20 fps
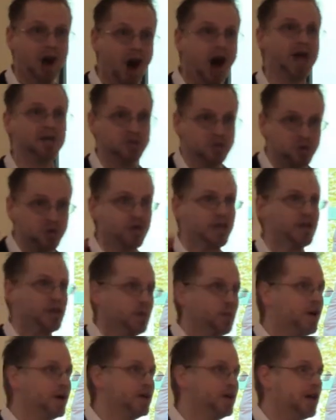not
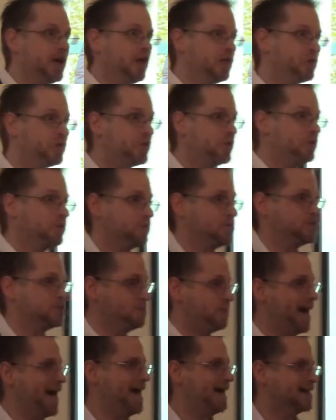treating one another with
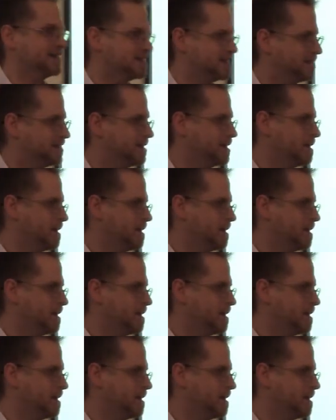respect.